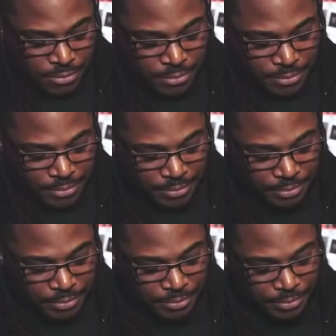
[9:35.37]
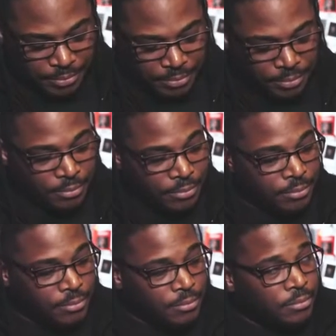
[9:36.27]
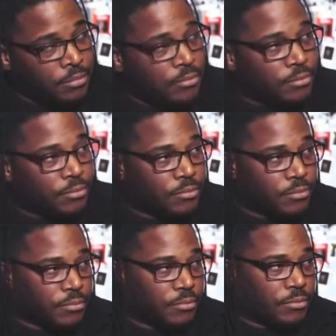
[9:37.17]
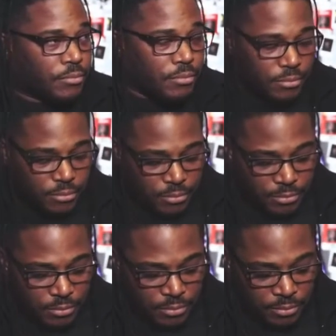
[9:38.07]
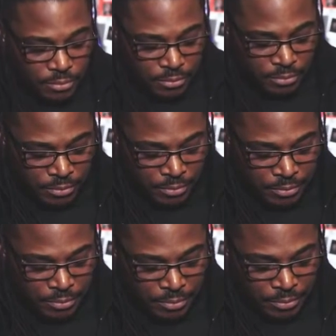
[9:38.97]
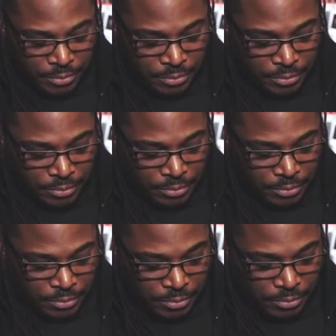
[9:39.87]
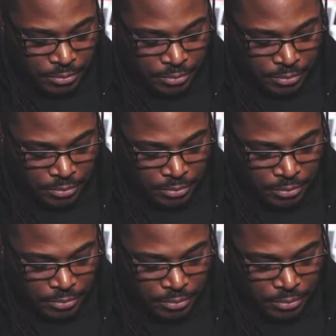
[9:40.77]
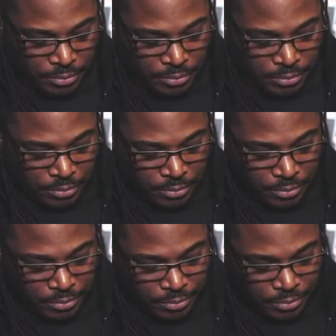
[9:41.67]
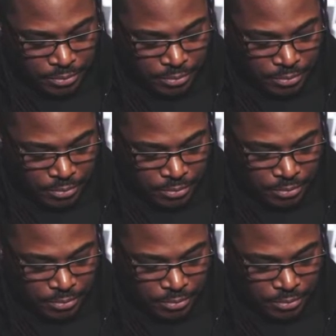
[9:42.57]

[no speech]